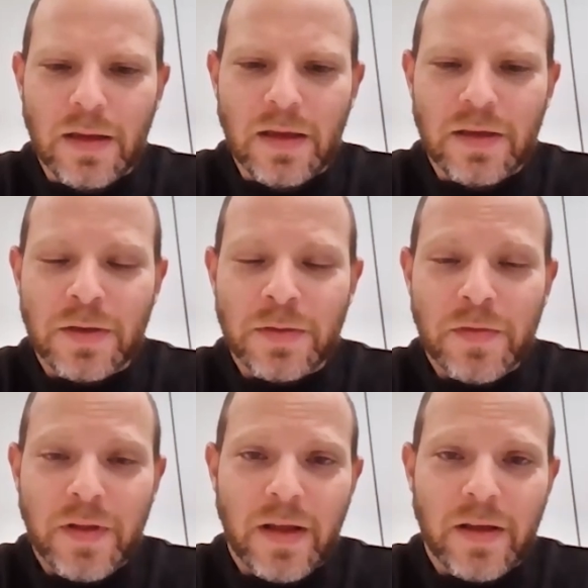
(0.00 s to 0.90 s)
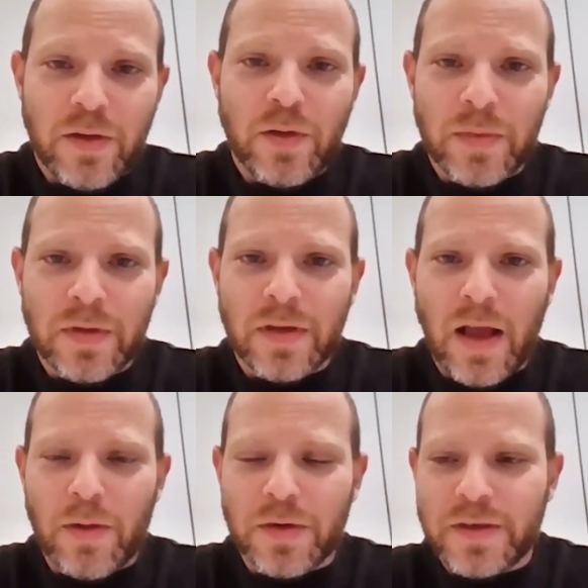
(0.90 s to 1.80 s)
In terms of the human
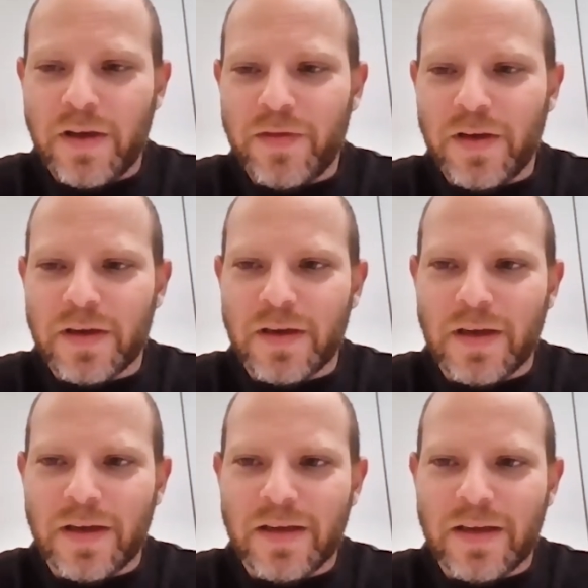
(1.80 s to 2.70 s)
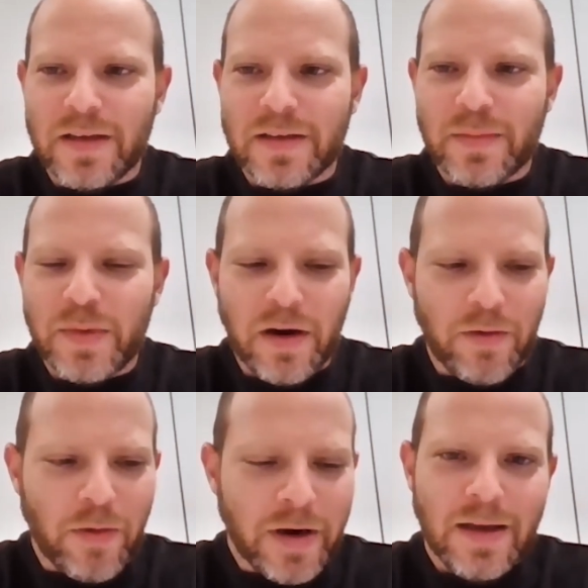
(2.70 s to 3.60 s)
hour saving, it's a bit
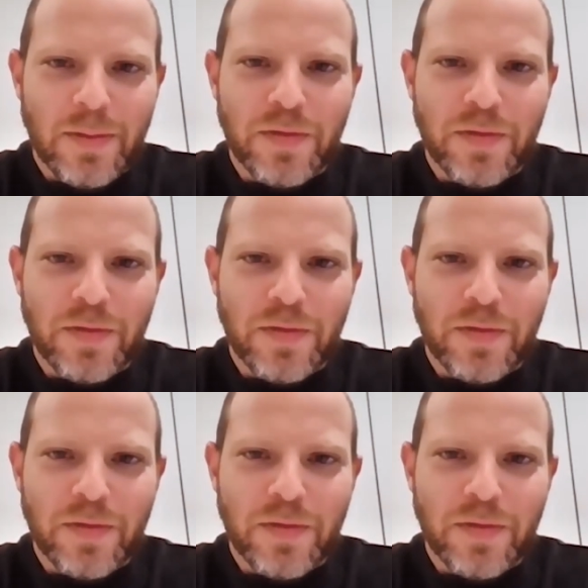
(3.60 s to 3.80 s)
ironic.